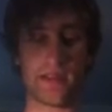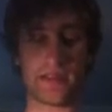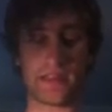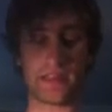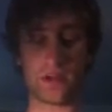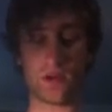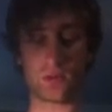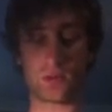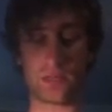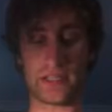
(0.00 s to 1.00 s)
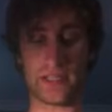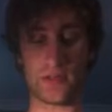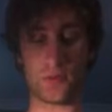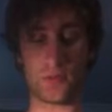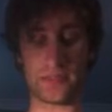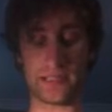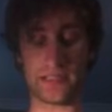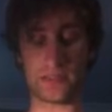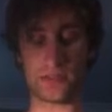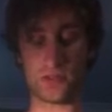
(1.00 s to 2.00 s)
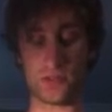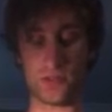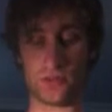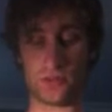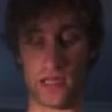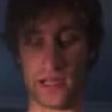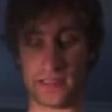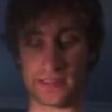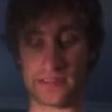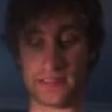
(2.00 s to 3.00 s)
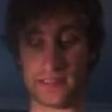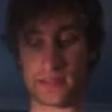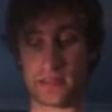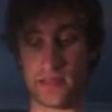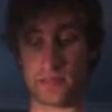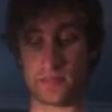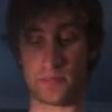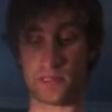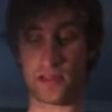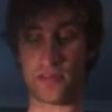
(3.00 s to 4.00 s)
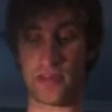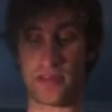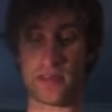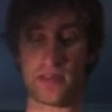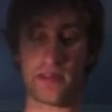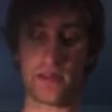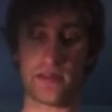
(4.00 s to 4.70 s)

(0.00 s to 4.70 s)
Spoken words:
and the cold water here will begin to sink below that.